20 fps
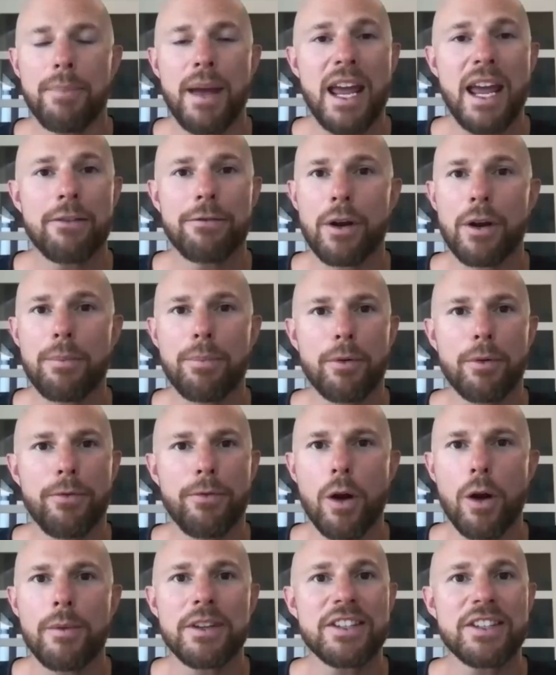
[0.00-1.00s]
pain-free
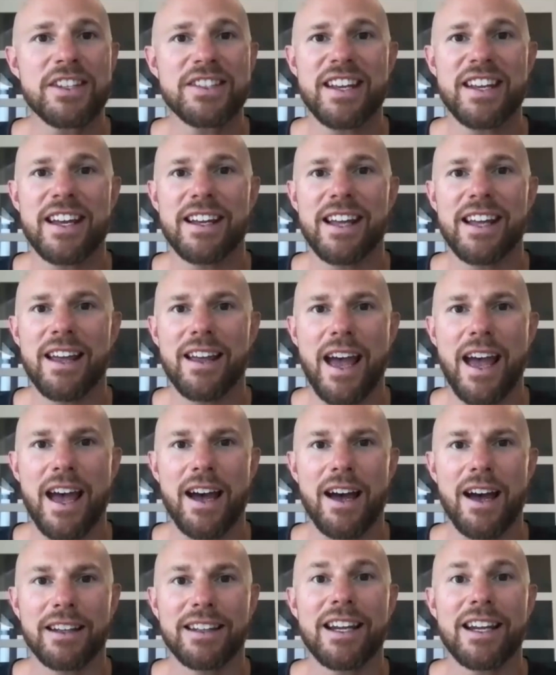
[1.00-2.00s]
performance is at
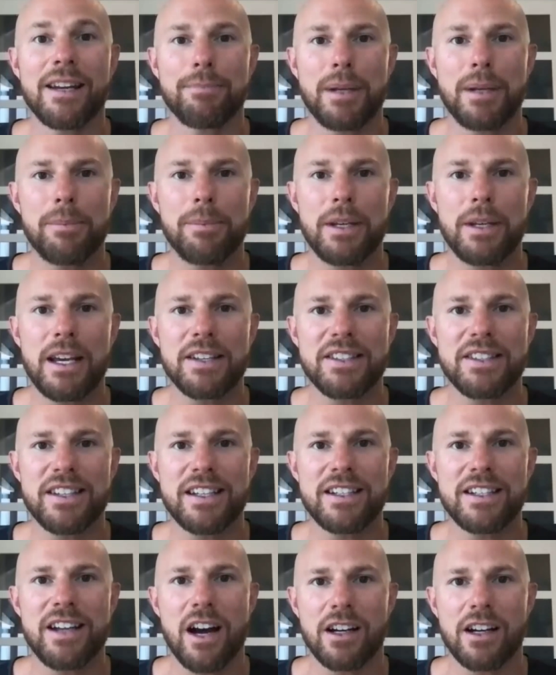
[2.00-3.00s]

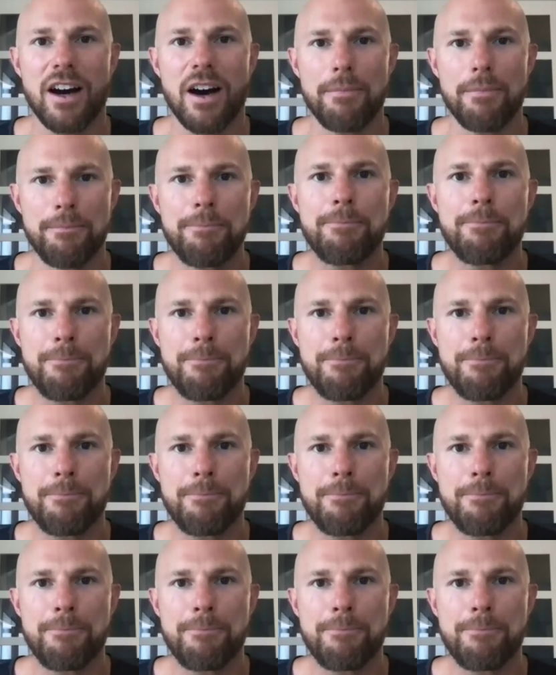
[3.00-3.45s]
getppsc.com.